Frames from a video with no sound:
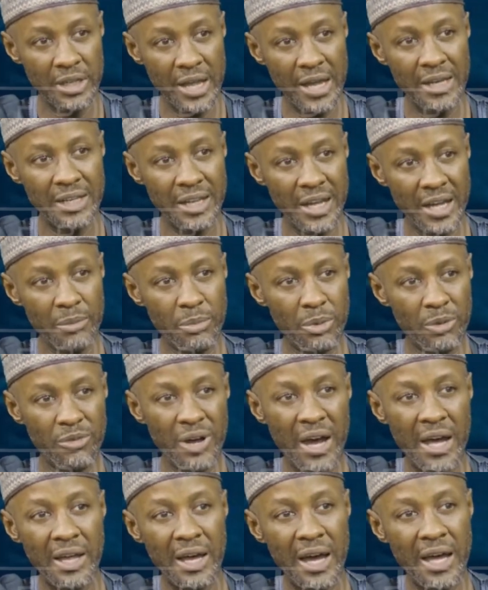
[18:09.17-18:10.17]
that type the of
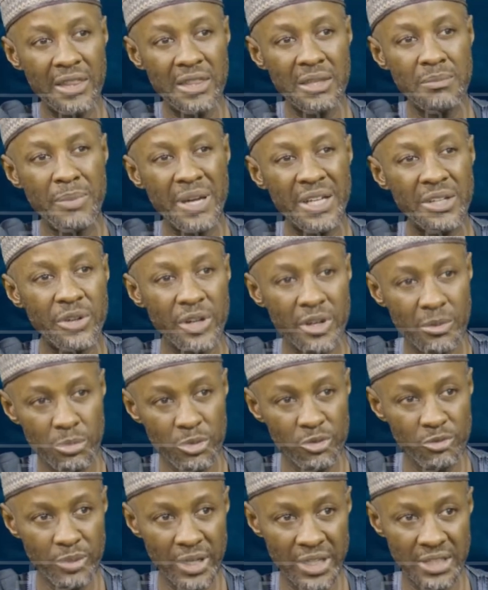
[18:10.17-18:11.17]
movement. asymmetric
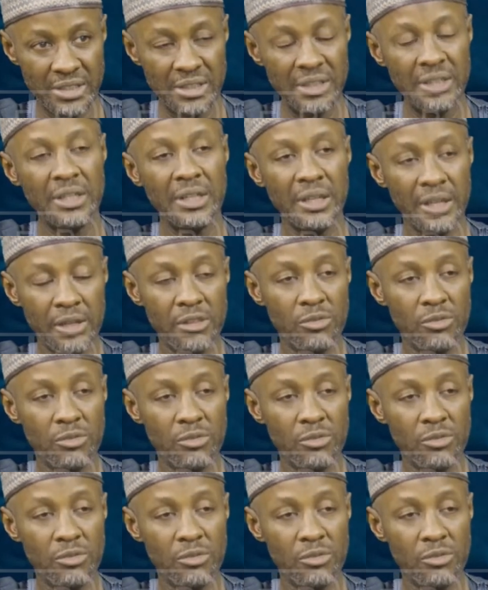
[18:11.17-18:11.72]
movement mm.